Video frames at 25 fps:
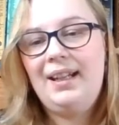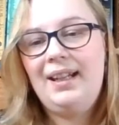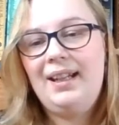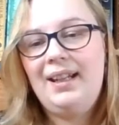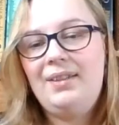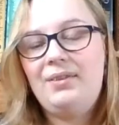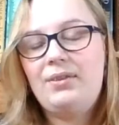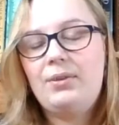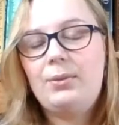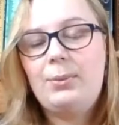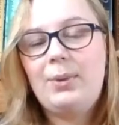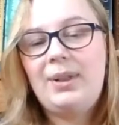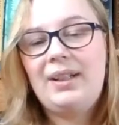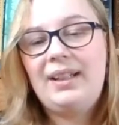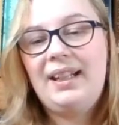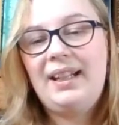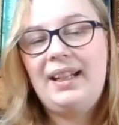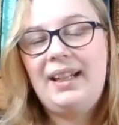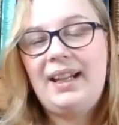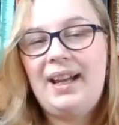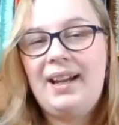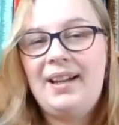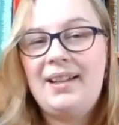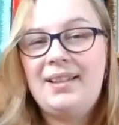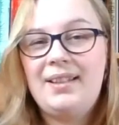even when
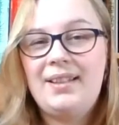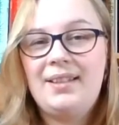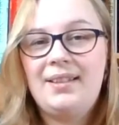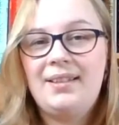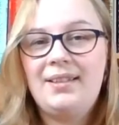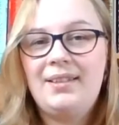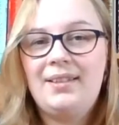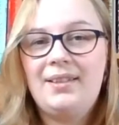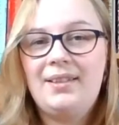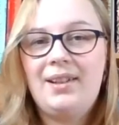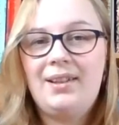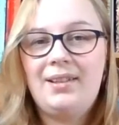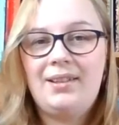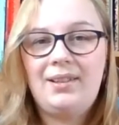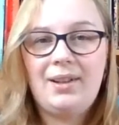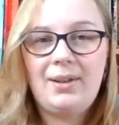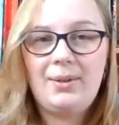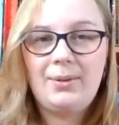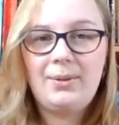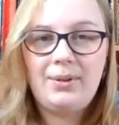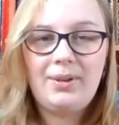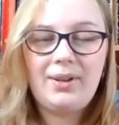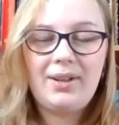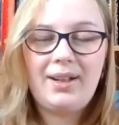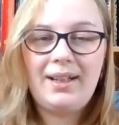he had a
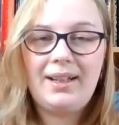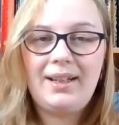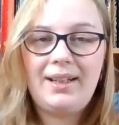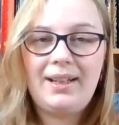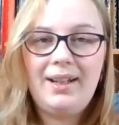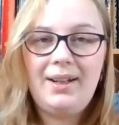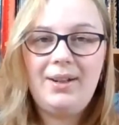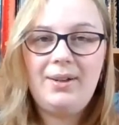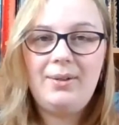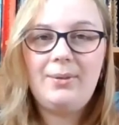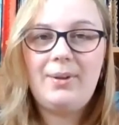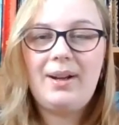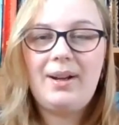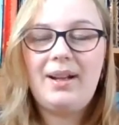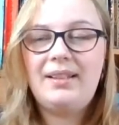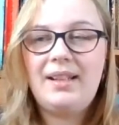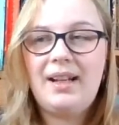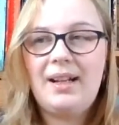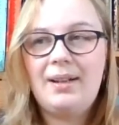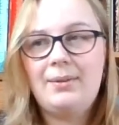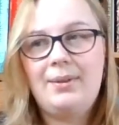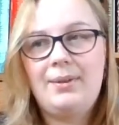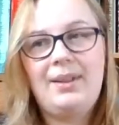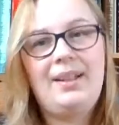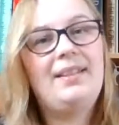lower IQ and
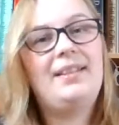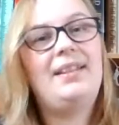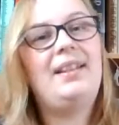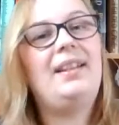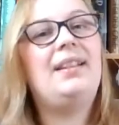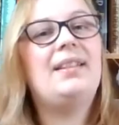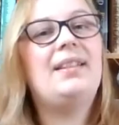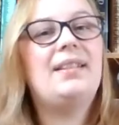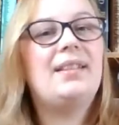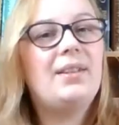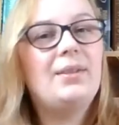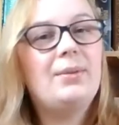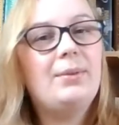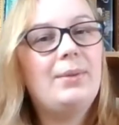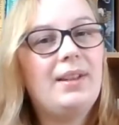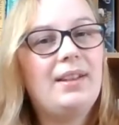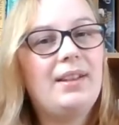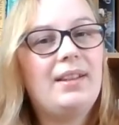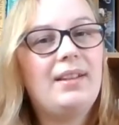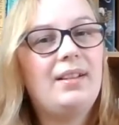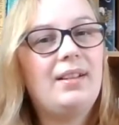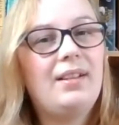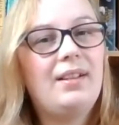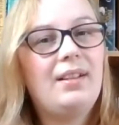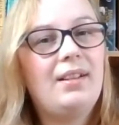how he sees it
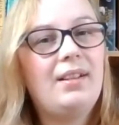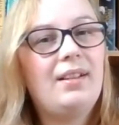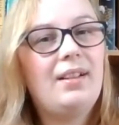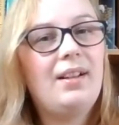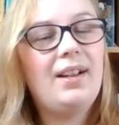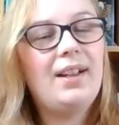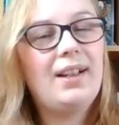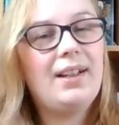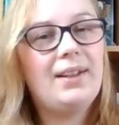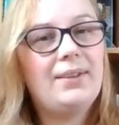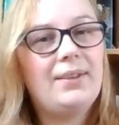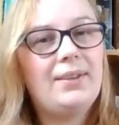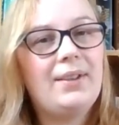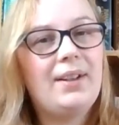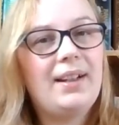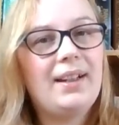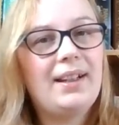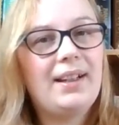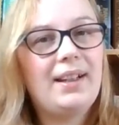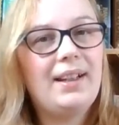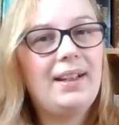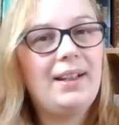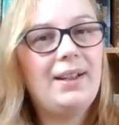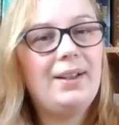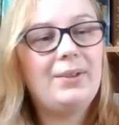with a higher
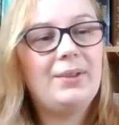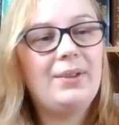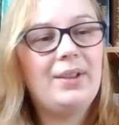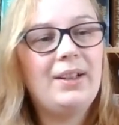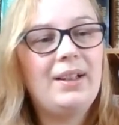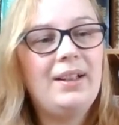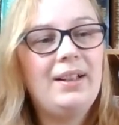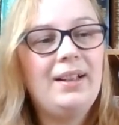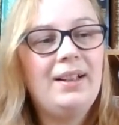IQ.